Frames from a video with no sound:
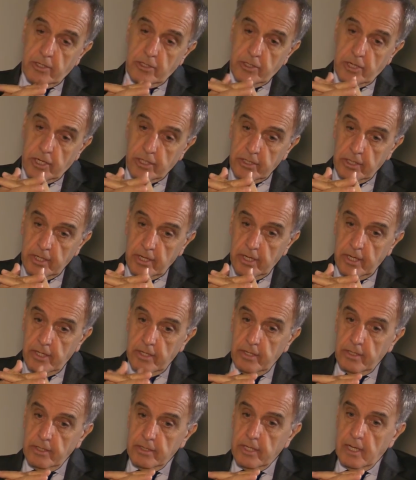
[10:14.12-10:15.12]
church
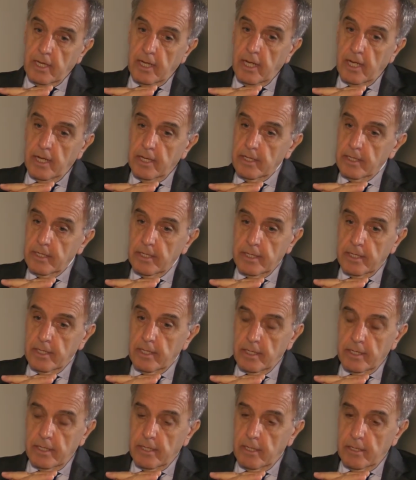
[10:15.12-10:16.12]
leaders
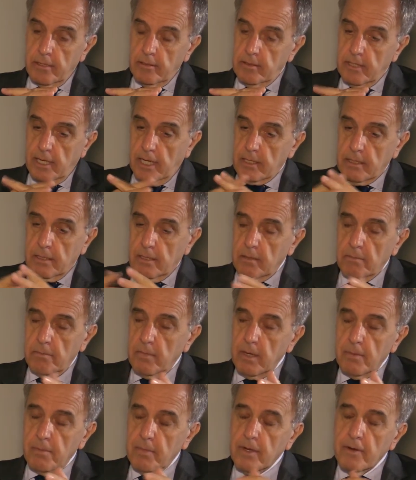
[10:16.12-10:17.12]
and just a
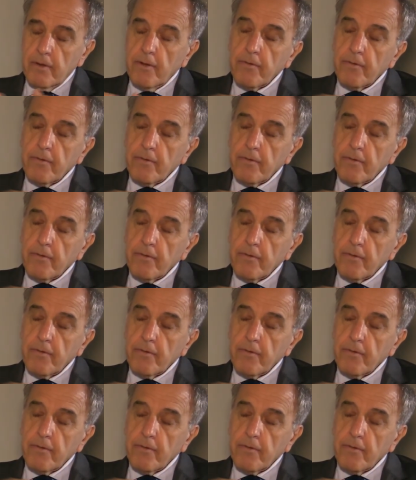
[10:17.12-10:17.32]
member